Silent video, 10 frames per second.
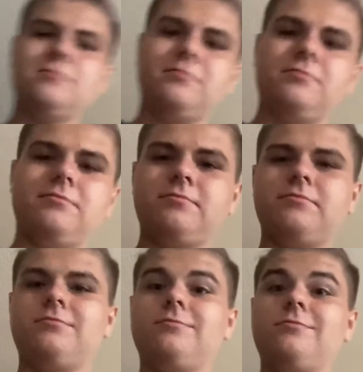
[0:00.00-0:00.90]

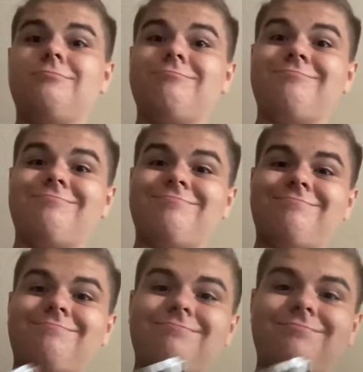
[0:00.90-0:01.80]

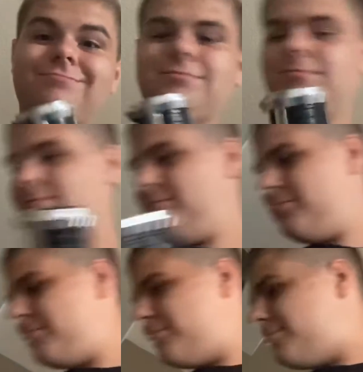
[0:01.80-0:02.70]

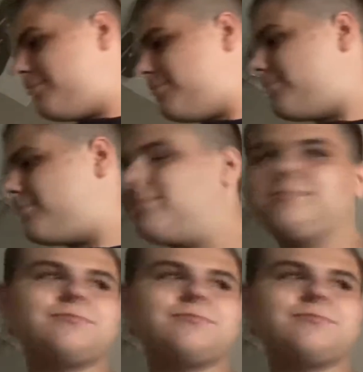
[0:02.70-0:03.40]
Nothing is said.